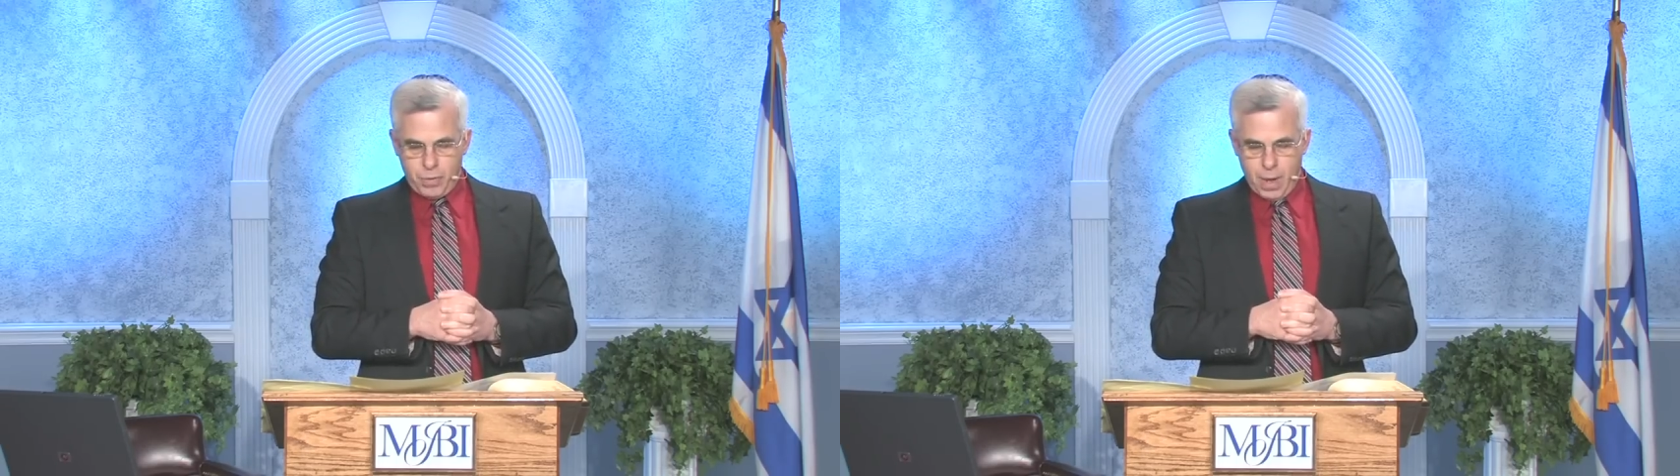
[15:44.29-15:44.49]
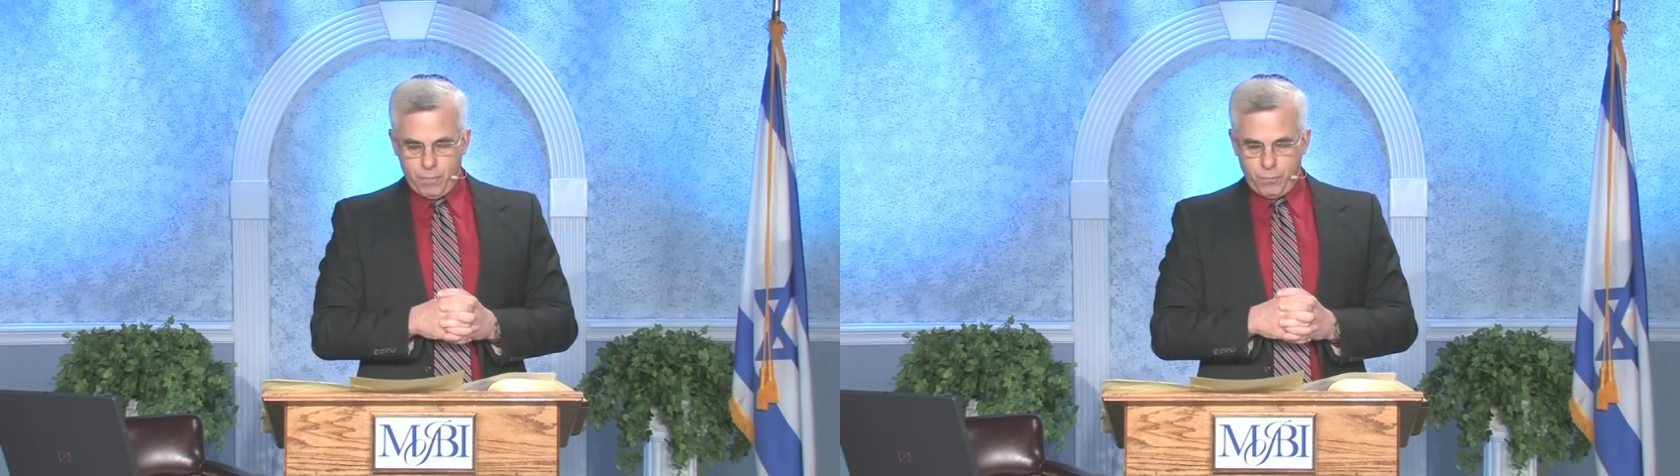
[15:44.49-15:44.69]

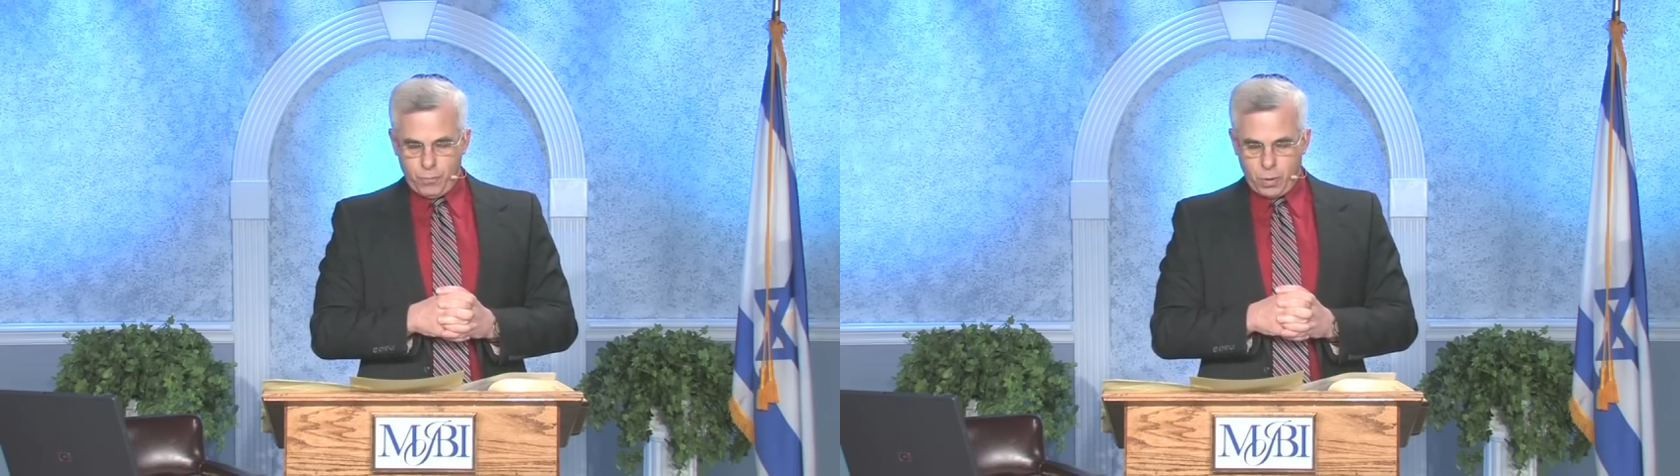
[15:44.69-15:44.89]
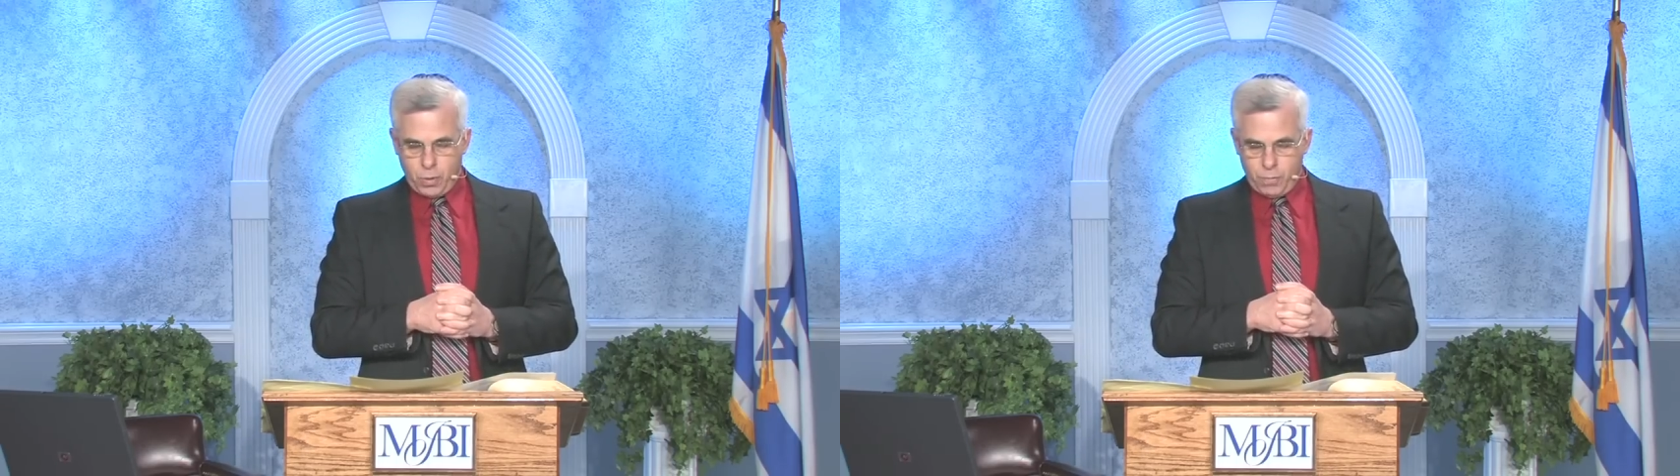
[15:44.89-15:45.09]
them
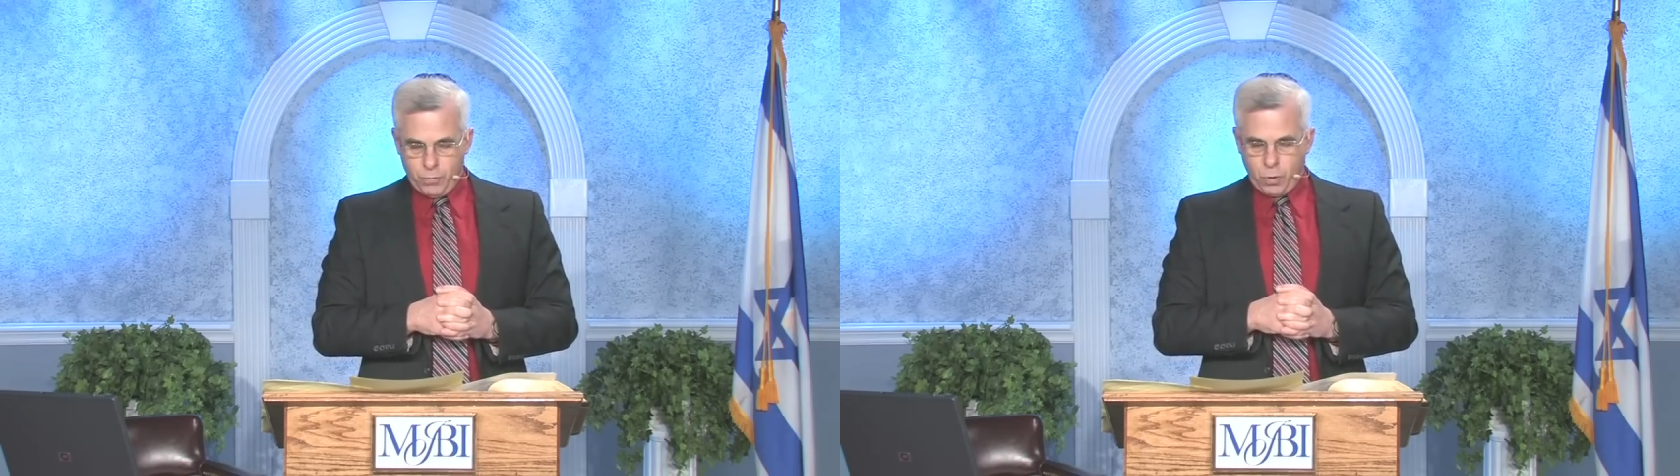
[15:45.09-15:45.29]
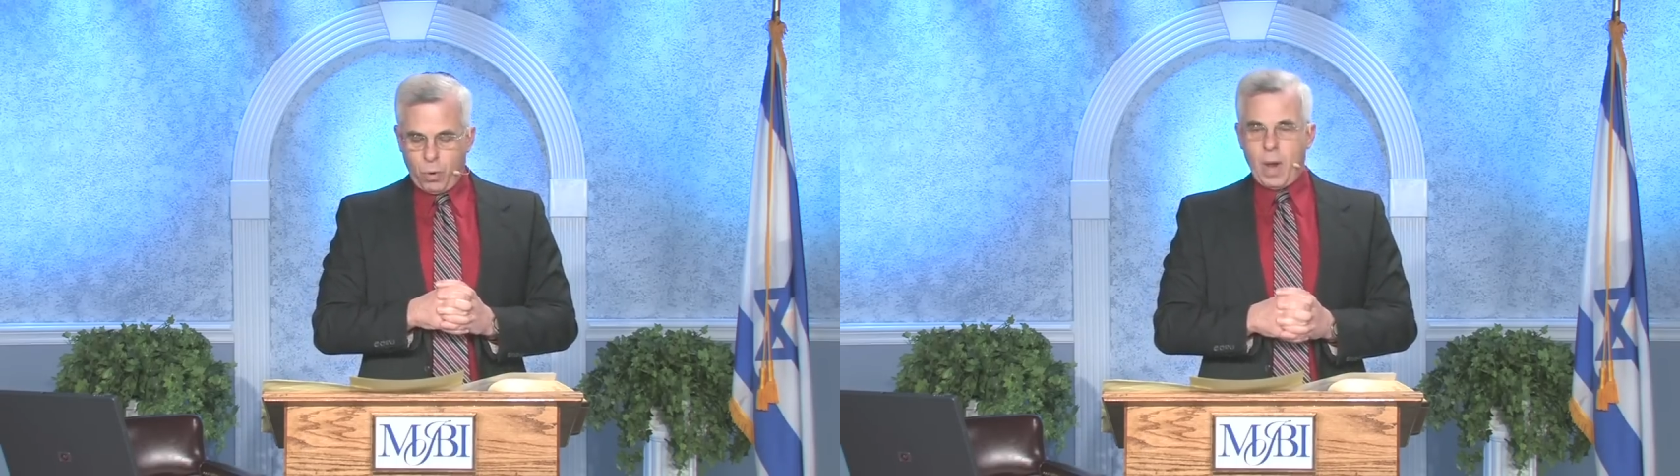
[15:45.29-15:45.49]

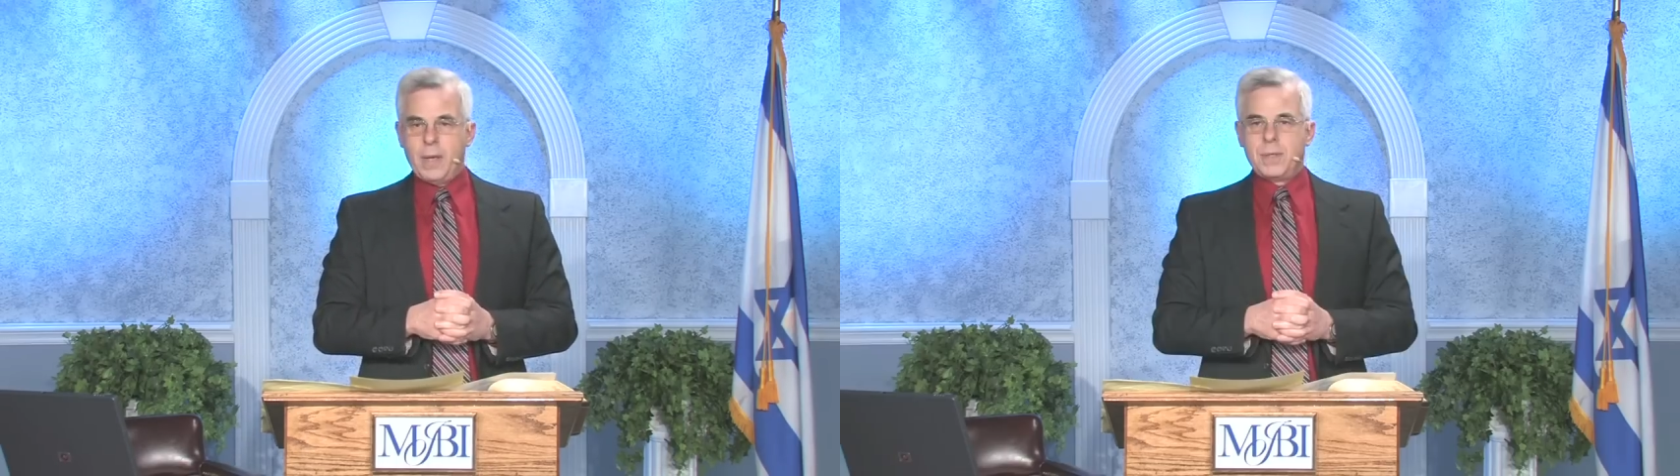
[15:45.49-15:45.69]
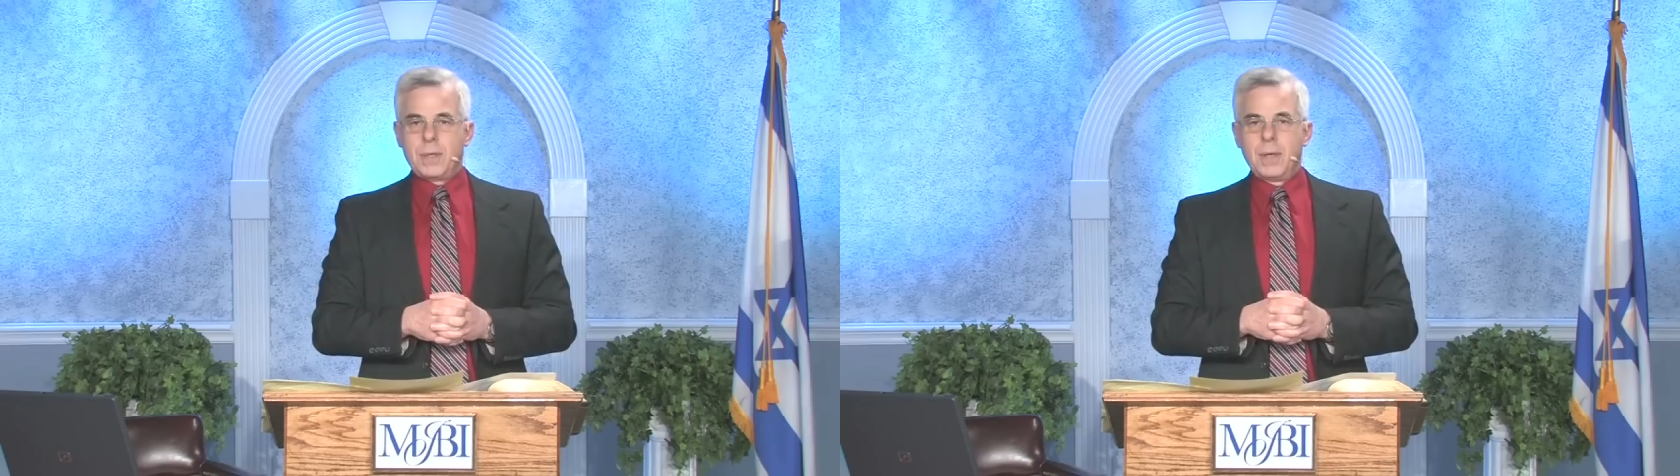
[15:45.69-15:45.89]
for
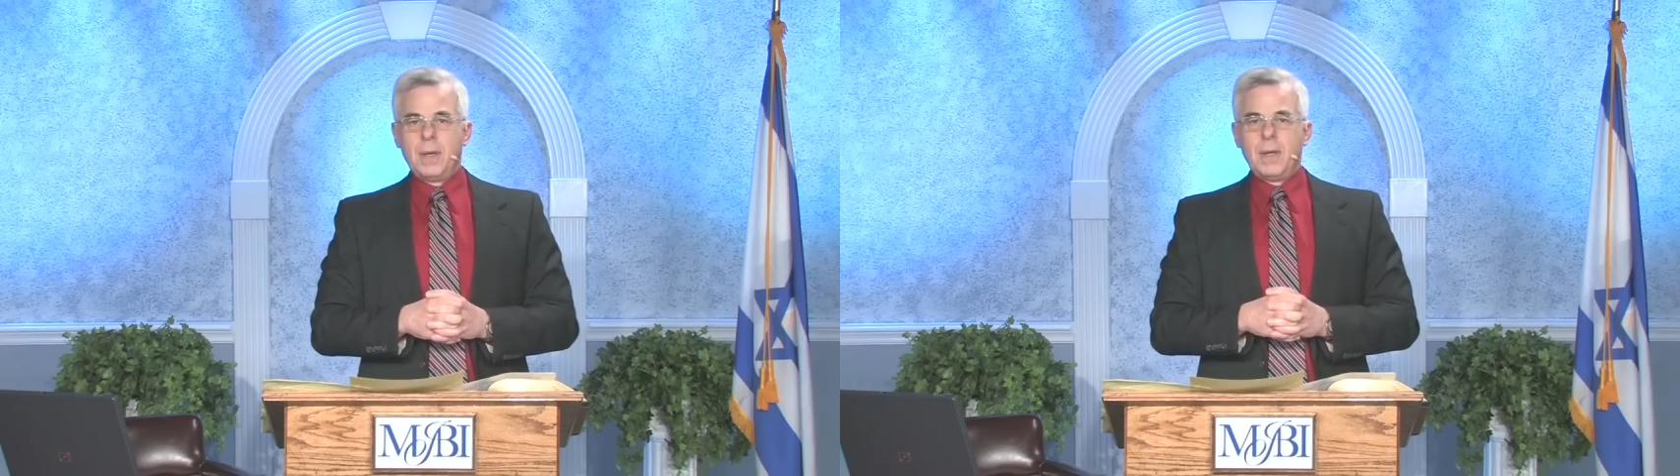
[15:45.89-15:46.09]
Christ,